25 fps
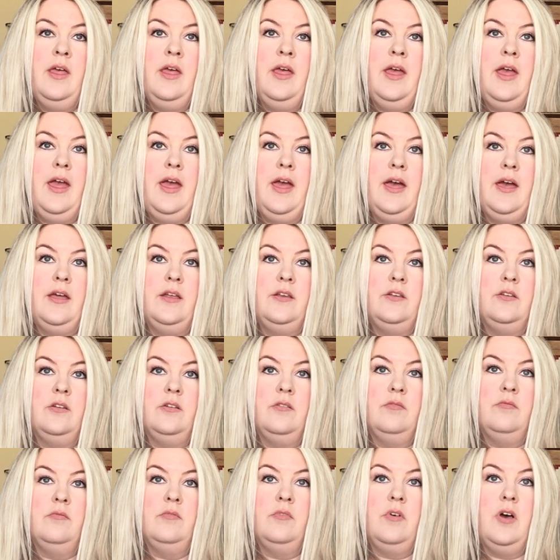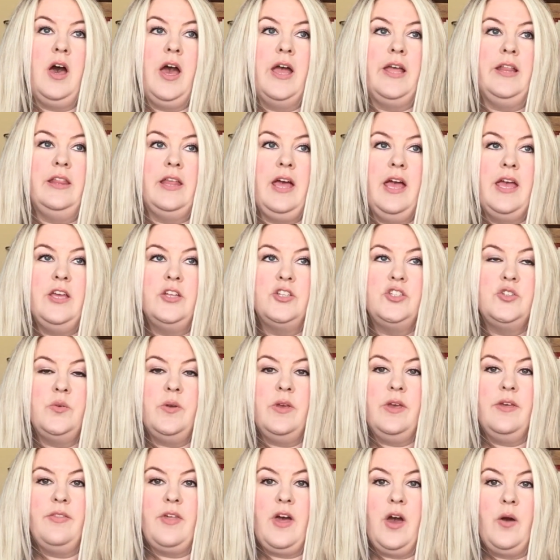And I like doing
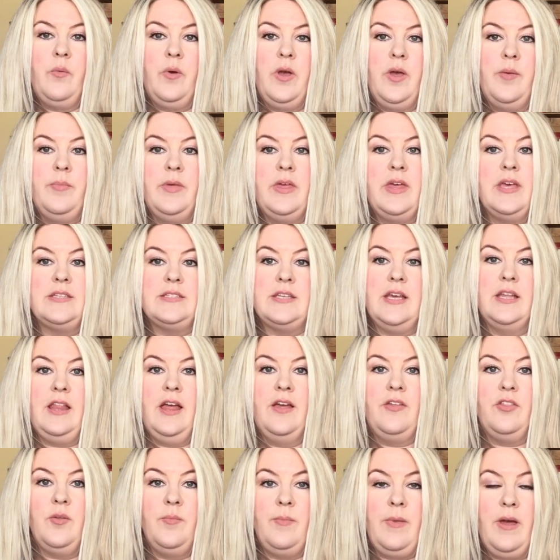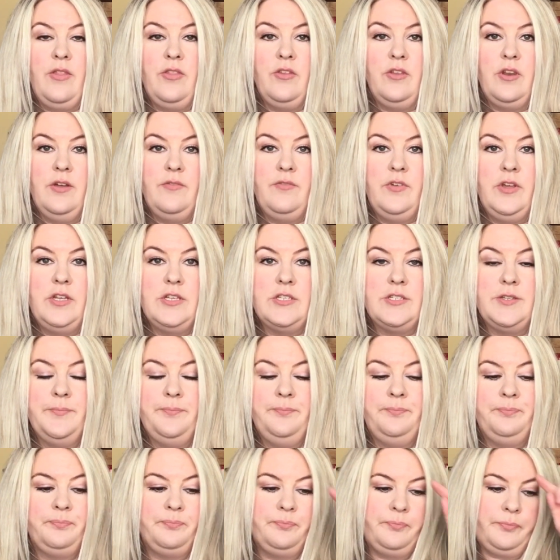it that way because I like the method of it,
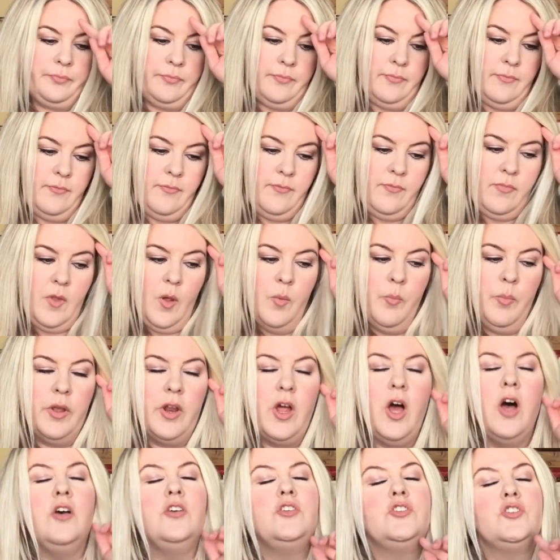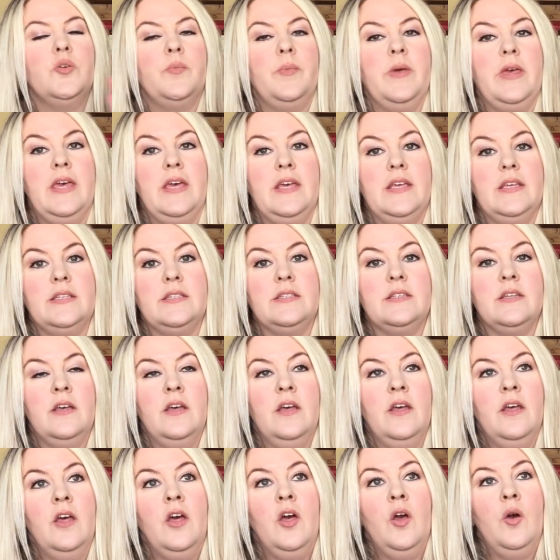but also because
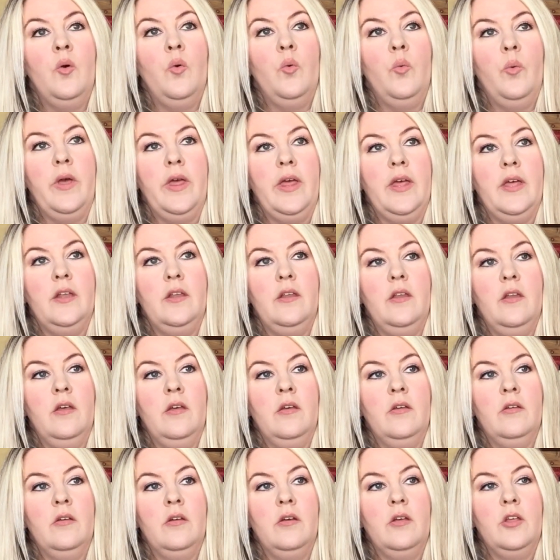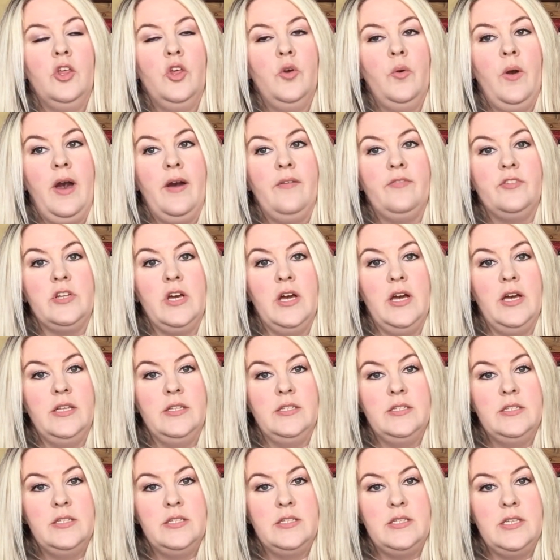when you have to
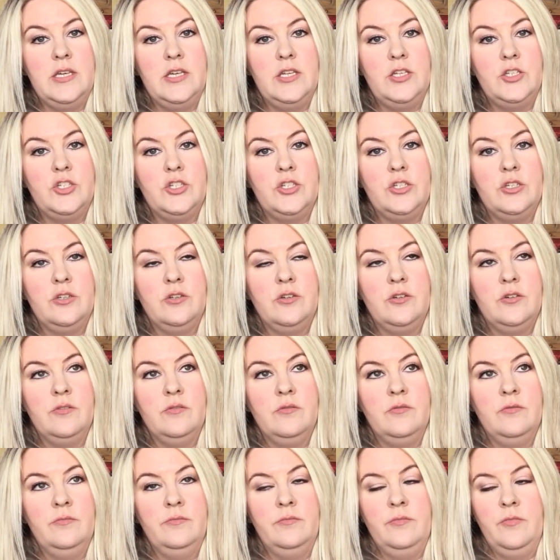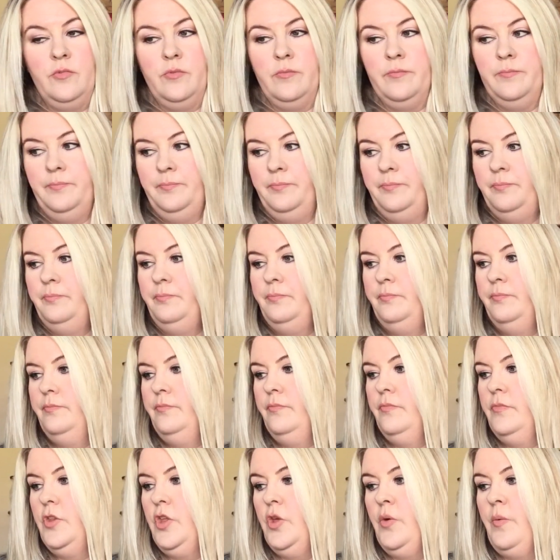unstitch,
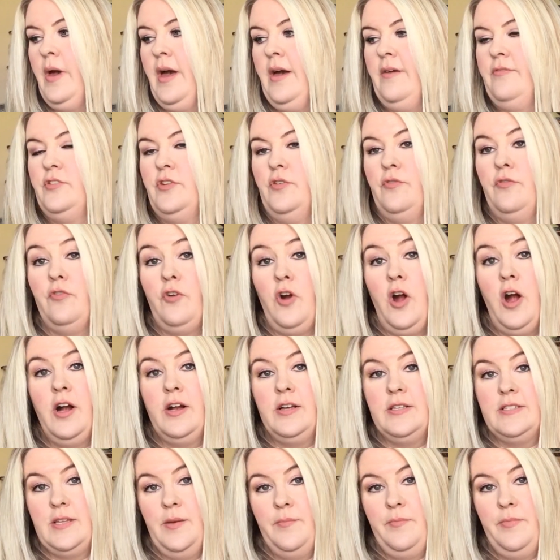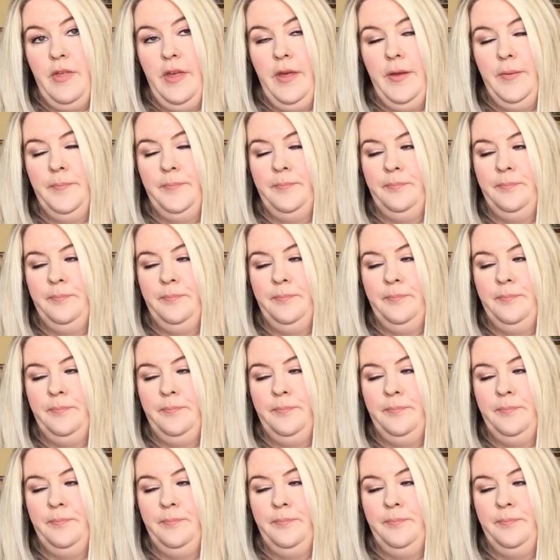you have to frog something,